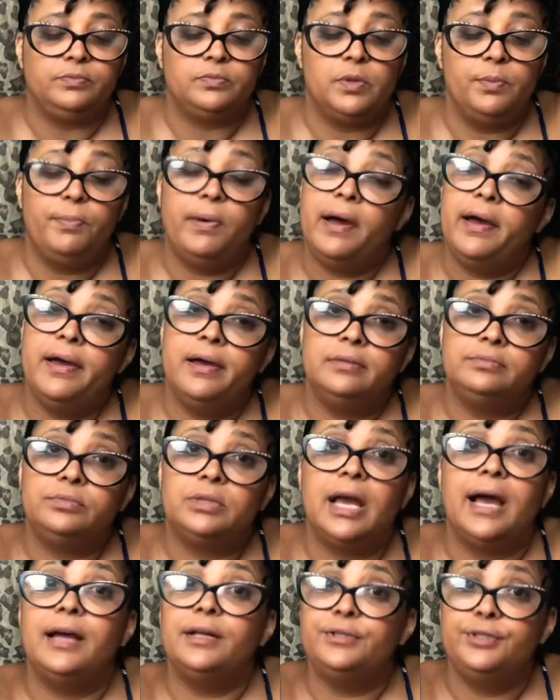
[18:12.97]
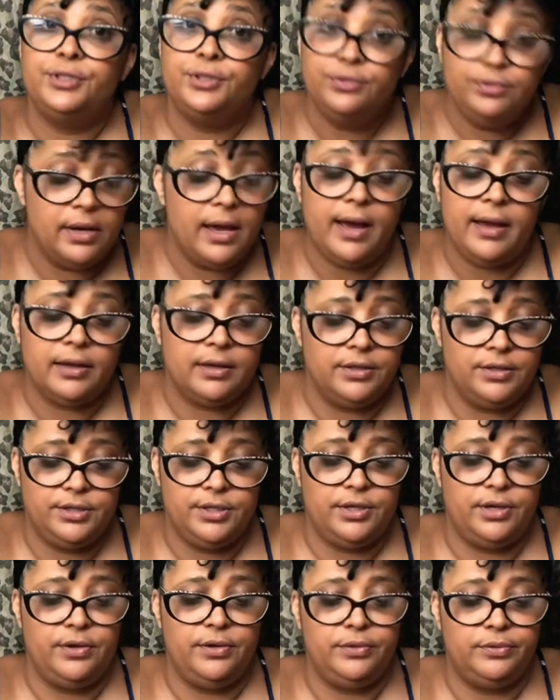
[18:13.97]
But I do not
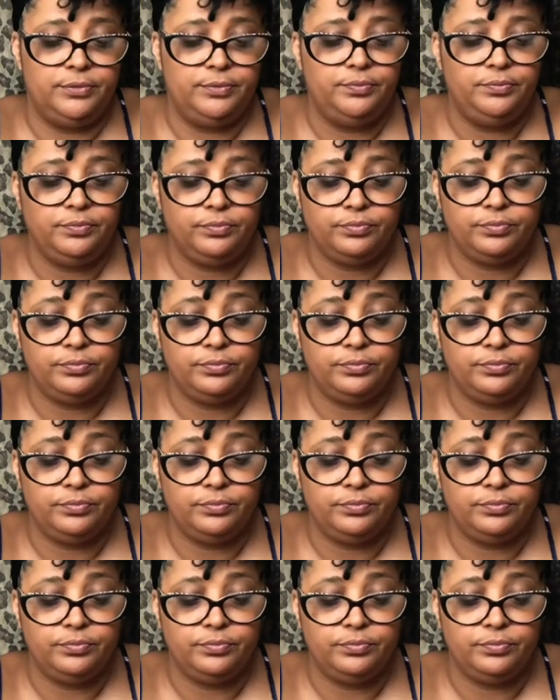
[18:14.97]
condone,